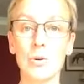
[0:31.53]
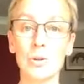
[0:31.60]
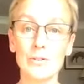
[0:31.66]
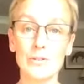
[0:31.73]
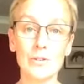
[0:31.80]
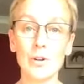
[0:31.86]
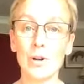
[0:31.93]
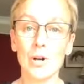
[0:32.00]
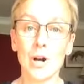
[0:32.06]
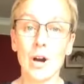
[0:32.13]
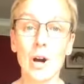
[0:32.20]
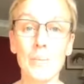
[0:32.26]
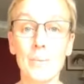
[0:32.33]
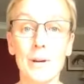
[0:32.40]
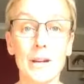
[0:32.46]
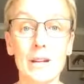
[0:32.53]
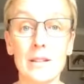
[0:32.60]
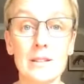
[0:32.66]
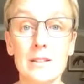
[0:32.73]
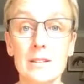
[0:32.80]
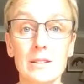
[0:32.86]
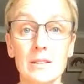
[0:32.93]
If you've got
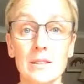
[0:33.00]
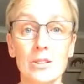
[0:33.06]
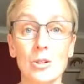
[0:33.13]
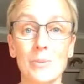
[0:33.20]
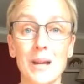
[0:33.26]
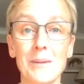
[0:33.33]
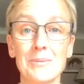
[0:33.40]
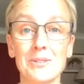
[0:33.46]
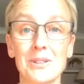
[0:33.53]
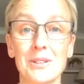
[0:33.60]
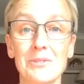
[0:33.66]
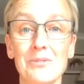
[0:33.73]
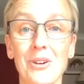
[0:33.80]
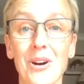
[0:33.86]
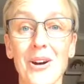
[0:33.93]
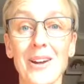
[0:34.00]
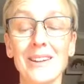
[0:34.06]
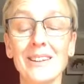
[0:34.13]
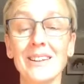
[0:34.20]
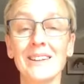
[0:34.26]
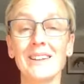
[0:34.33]
carpet, then you'll be absolutely fine.